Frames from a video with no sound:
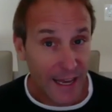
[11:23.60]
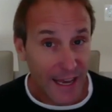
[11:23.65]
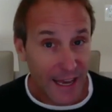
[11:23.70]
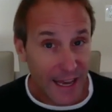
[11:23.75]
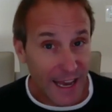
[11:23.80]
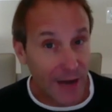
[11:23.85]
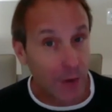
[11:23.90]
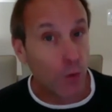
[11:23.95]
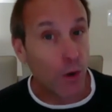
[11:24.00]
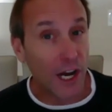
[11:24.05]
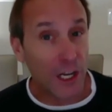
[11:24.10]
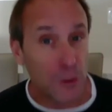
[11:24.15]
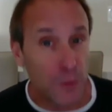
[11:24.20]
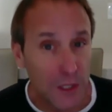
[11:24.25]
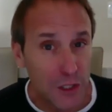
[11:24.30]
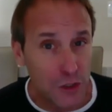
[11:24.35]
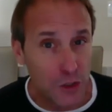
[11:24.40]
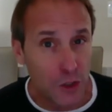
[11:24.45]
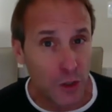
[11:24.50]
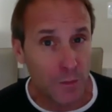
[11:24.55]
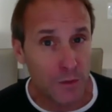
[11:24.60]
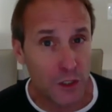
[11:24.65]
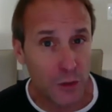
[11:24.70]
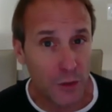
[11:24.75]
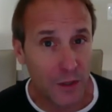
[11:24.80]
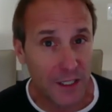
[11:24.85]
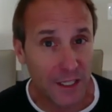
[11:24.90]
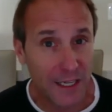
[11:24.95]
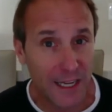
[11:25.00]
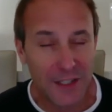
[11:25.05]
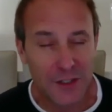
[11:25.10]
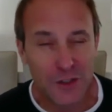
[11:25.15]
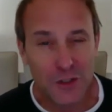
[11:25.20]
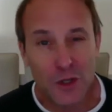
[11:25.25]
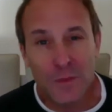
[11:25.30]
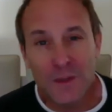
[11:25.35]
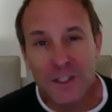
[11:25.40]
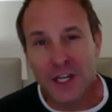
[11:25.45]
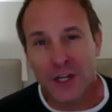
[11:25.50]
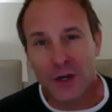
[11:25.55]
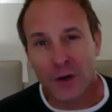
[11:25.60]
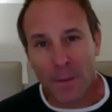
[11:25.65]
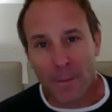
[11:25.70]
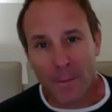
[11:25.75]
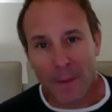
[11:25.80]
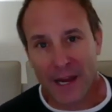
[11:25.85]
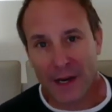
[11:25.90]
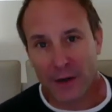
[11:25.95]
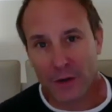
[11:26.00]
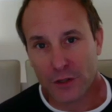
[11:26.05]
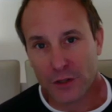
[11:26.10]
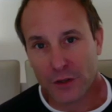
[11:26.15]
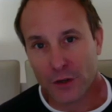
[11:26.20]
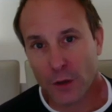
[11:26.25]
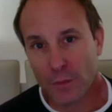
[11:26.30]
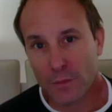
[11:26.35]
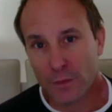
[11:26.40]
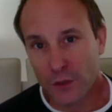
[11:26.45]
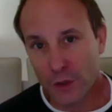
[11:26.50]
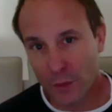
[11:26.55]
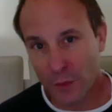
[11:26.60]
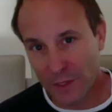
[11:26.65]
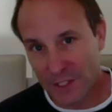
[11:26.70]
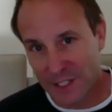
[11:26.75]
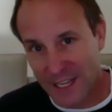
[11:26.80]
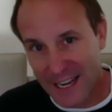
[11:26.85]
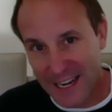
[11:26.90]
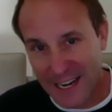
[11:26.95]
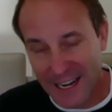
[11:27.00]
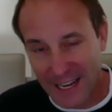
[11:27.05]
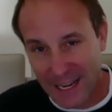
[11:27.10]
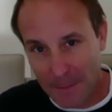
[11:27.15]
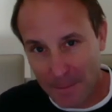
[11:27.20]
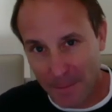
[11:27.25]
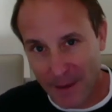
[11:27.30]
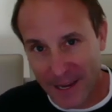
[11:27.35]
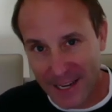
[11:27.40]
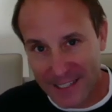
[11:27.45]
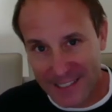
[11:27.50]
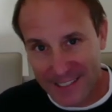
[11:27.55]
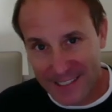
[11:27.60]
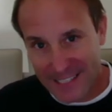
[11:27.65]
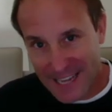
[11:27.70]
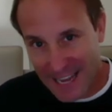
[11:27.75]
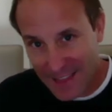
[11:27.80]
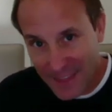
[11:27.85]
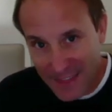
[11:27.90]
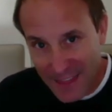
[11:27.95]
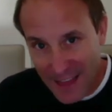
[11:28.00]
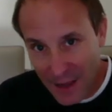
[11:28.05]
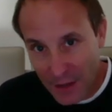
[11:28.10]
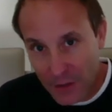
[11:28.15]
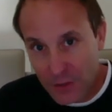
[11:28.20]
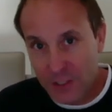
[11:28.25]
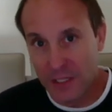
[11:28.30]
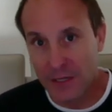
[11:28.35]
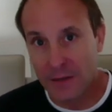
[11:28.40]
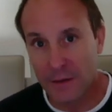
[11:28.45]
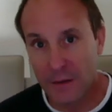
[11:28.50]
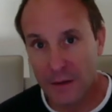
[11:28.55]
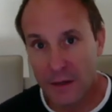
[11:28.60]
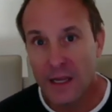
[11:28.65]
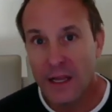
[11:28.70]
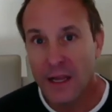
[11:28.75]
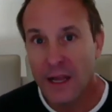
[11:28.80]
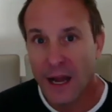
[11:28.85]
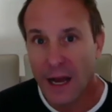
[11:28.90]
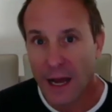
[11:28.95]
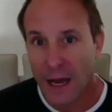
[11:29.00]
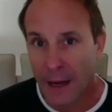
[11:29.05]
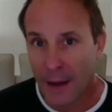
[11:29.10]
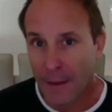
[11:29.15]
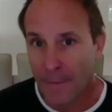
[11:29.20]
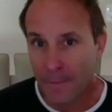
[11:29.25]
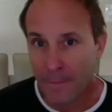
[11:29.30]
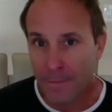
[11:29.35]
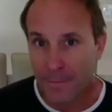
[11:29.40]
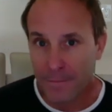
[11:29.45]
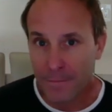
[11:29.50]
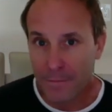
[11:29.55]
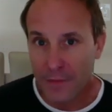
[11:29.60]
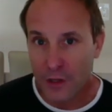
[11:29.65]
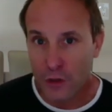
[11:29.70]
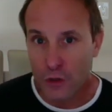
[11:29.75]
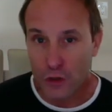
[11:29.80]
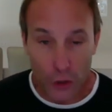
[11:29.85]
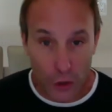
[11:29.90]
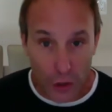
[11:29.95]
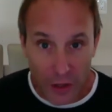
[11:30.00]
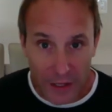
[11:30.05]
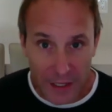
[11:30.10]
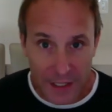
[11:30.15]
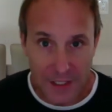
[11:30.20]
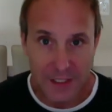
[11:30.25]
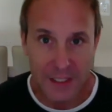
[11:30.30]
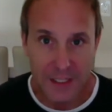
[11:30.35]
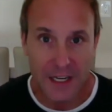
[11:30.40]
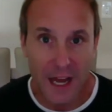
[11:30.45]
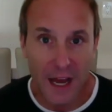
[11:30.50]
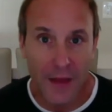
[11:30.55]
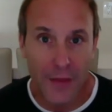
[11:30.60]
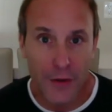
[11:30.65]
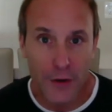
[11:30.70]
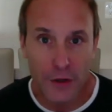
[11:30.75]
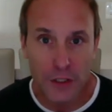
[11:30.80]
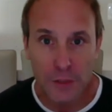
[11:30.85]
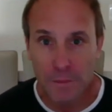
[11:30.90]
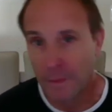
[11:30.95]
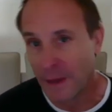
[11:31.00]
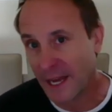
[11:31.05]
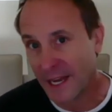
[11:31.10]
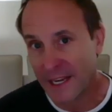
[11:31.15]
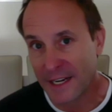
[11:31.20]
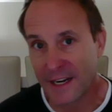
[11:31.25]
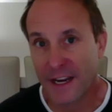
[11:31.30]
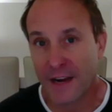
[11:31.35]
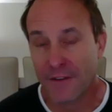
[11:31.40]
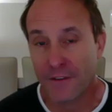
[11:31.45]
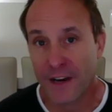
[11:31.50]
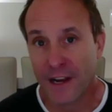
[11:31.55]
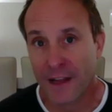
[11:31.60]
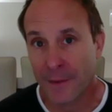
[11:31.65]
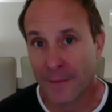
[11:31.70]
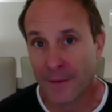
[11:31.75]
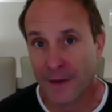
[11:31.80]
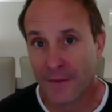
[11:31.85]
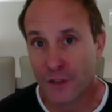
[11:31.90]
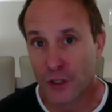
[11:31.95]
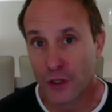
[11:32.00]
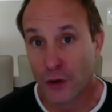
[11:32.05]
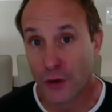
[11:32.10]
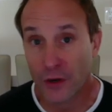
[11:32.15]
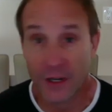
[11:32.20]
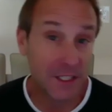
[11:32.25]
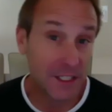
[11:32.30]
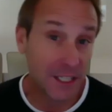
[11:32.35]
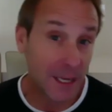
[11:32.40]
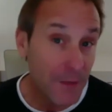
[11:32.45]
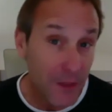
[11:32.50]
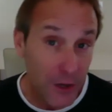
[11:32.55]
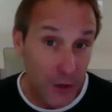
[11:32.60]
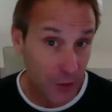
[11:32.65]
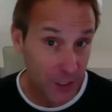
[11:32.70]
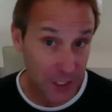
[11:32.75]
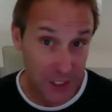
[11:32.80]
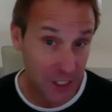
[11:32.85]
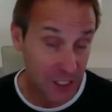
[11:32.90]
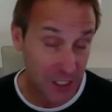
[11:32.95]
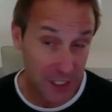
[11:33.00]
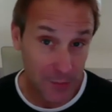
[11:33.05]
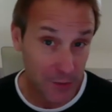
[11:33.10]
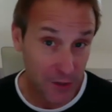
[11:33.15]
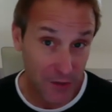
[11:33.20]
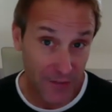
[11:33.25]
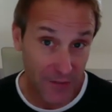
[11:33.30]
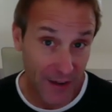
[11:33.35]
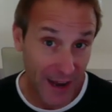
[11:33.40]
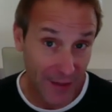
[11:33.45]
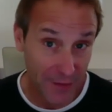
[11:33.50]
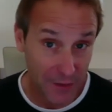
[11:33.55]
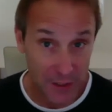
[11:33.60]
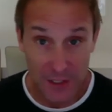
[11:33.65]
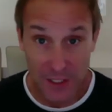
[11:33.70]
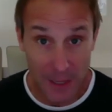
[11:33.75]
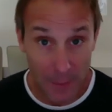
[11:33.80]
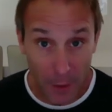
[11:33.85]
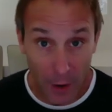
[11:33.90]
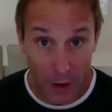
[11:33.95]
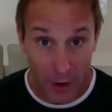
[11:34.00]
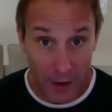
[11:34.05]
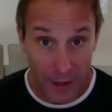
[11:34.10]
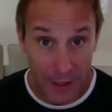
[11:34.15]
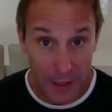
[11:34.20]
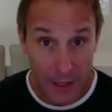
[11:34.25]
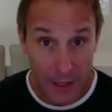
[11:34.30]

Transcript: And watch what Zoom's doing today. Zoom is under a microscope. Zoom is getting hit by 10,000 journalists and others picking at every element of security. And some of the criticisms are valid, some aren't,